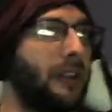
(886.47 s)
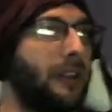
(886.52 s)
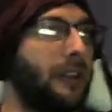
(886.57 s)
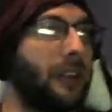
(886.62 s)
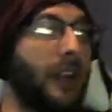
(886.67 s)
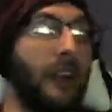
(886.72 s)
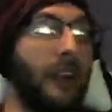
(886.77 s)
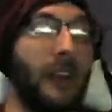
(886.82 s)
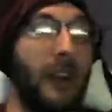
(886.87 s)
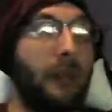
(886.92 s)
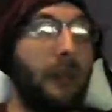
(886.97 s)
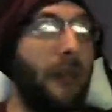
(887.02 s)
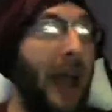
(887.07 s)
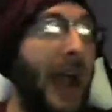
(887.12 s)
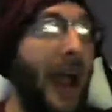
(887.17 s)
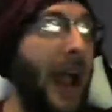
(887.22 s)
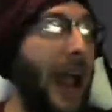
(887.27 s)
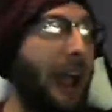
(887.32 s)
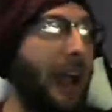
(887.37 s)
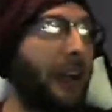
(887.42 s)
And they're
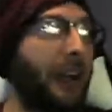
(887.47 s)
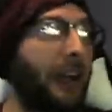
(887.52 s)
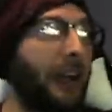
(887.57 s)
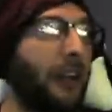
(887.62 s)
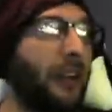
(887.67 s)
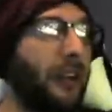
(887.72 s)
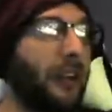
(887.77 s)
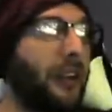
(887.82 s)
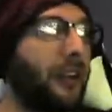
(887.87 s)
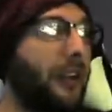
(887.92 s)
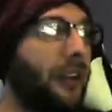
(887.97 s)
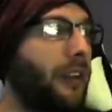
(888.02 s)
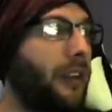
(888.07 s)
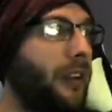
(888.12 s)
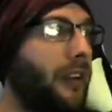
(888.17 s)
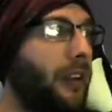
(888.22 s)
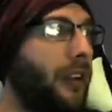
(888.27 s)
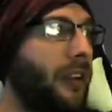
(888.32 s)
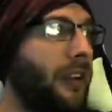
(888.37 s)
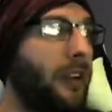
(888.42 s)
back.
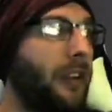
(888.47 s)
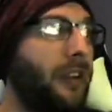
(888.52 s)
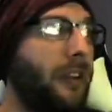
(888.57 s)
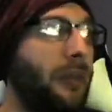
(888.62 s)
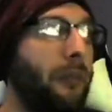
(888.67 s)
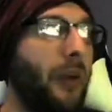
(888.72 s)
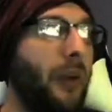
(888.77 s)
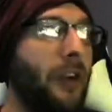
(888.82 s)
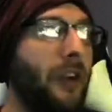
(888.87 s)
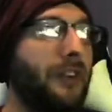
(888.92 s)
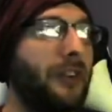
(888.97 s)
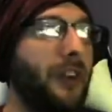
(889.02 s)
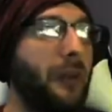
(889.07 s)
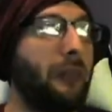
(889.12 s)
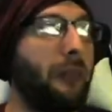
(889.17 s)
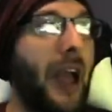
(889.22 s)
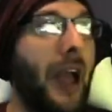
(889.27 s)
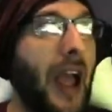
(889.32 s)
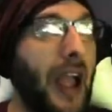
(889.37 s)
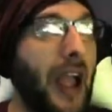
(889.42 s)
The bros are
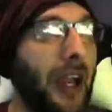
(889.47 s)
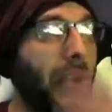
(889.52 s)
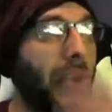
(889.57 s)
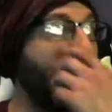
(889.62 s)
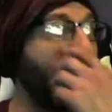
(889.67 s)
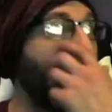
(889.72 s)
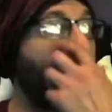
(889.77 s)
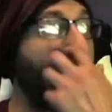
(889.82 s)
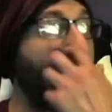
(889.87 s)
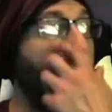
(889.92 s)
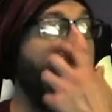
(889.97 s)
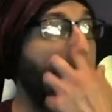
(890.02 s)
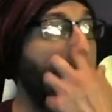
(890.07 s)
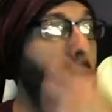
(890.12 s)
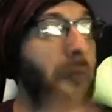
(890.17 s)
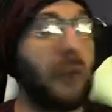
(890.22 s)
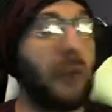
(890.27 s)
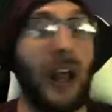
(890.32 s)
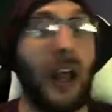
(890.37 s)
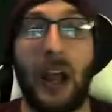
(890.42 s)
back. I'm just beating
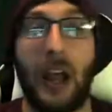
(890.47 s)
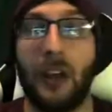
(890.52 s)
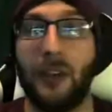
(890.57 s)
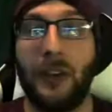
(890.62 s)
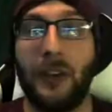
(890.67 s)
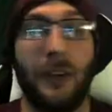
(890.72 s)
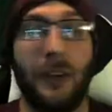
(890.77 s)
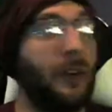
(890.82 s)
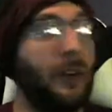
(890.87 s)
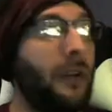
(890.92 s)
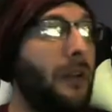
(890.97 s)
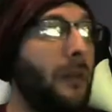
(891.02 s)
them down, dude.